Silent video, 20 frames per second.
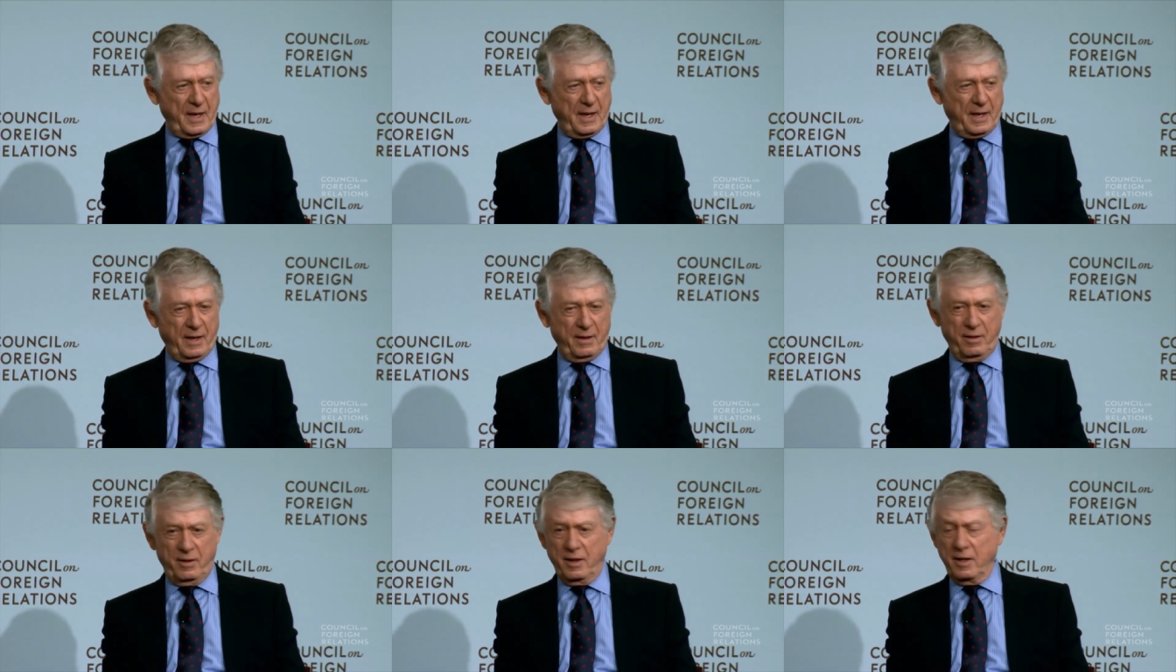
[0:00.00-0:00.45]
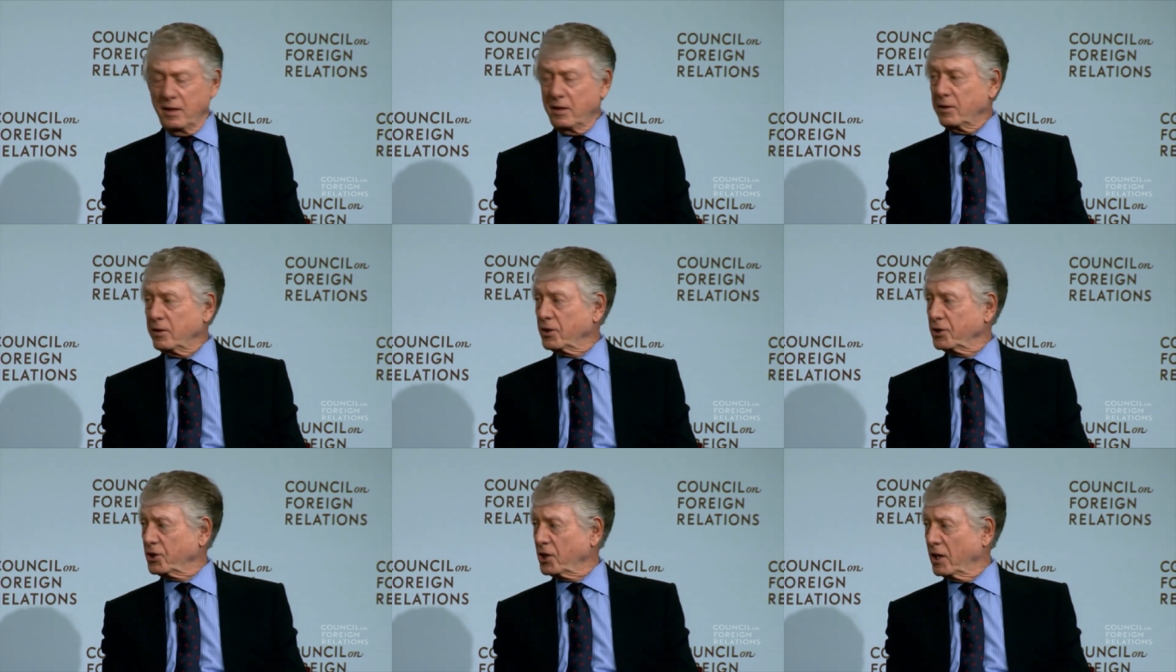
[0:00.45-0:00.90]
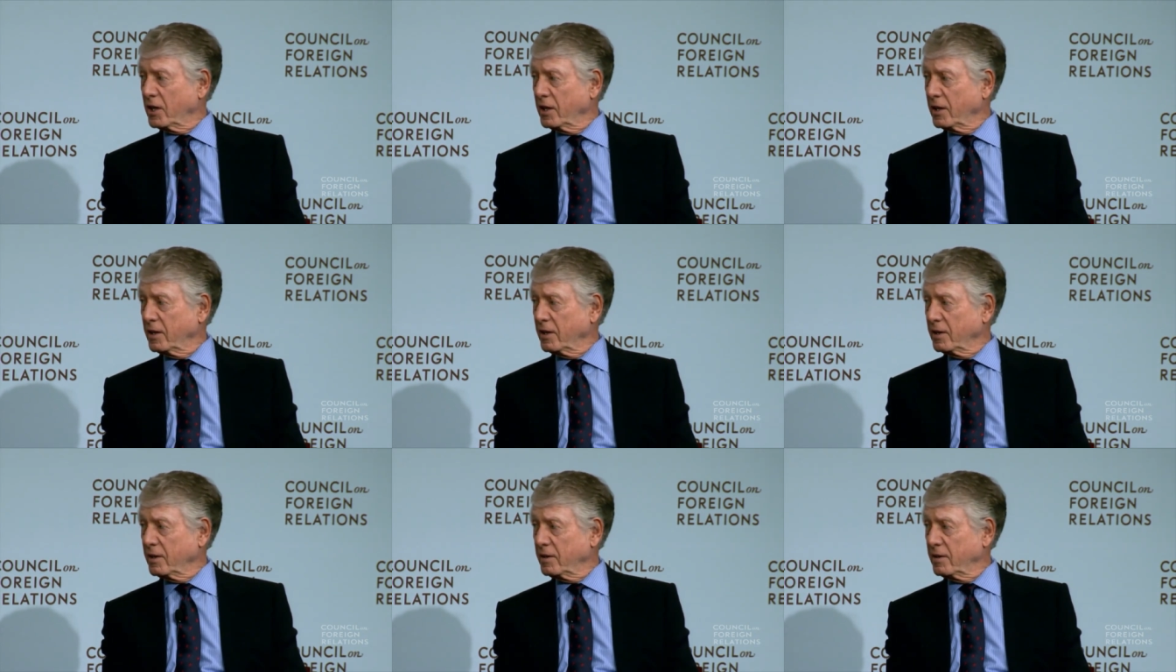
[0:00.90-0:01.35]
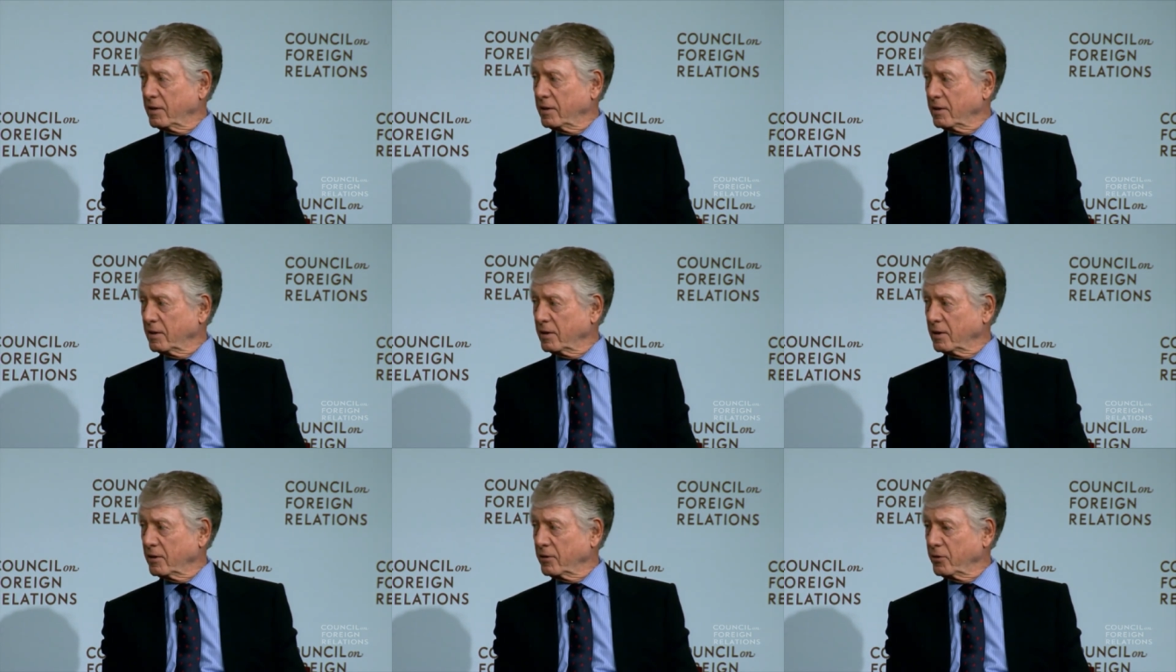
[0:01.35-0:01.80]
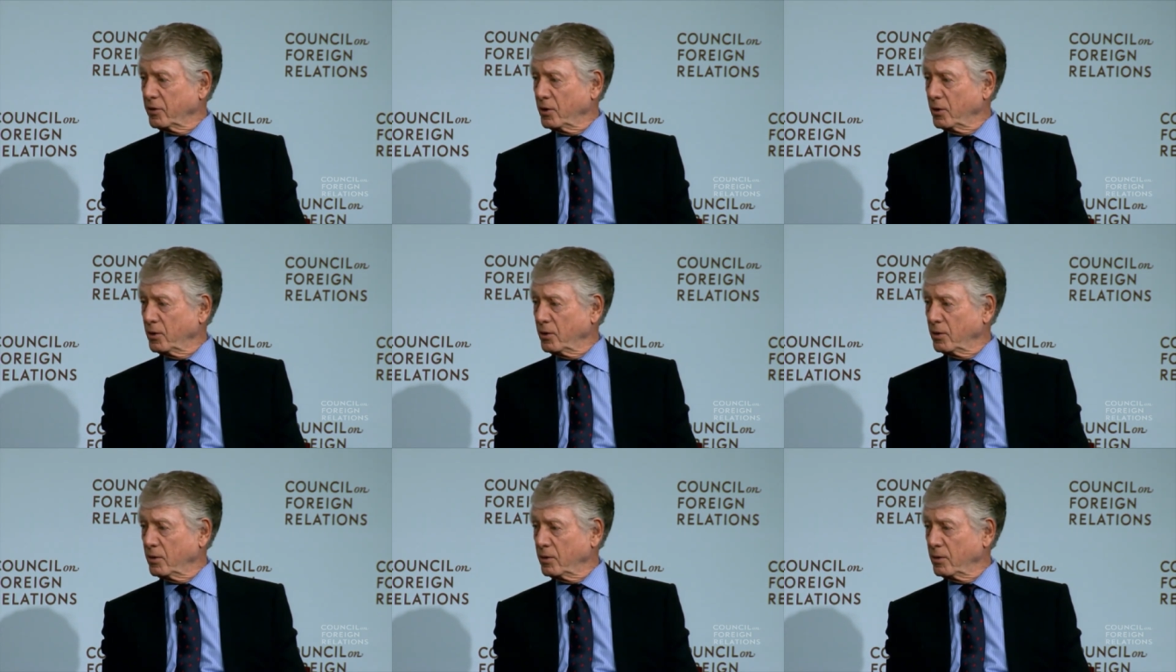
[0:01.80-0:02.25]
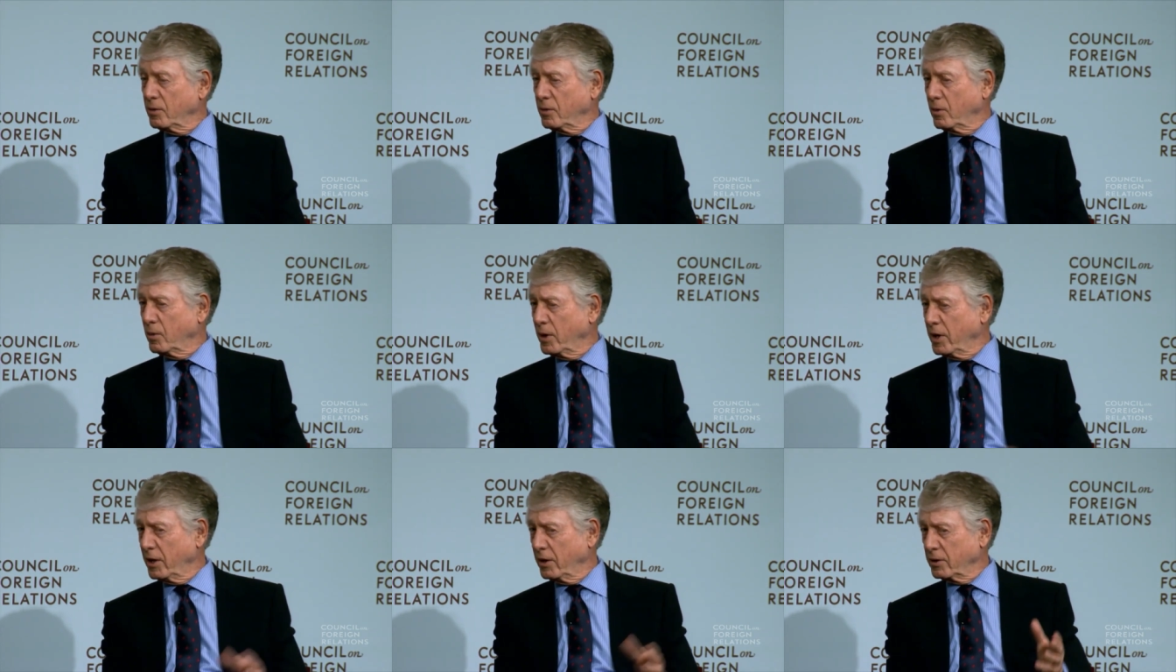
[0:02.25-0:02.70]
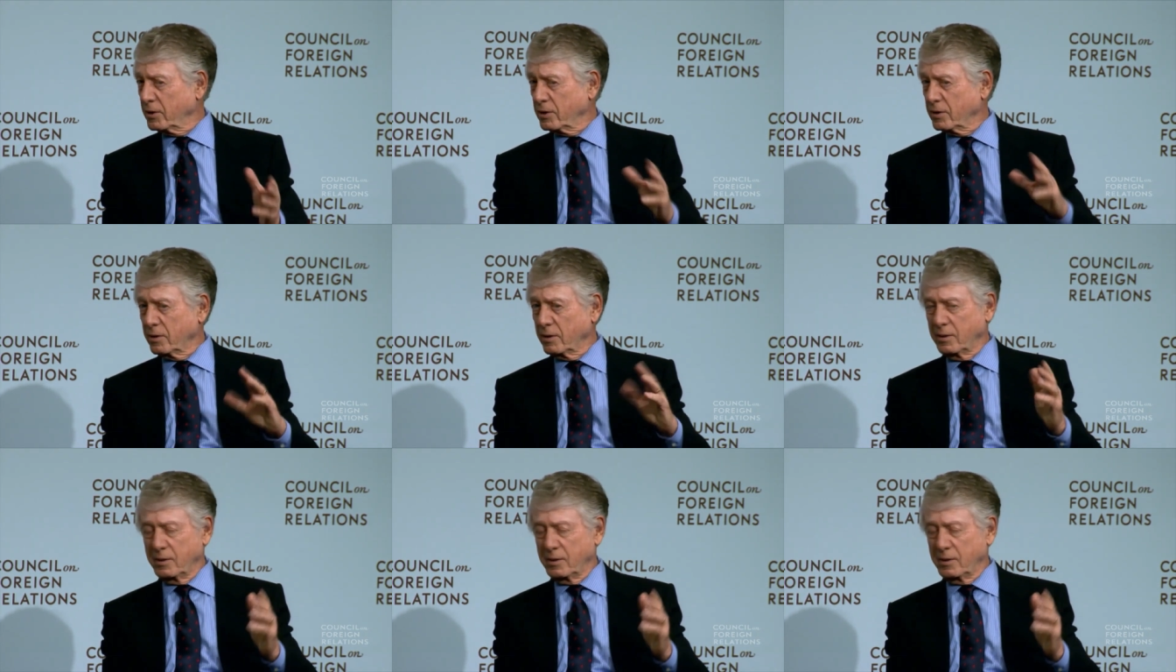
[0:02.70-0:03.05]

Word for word: and then decided a few weeks or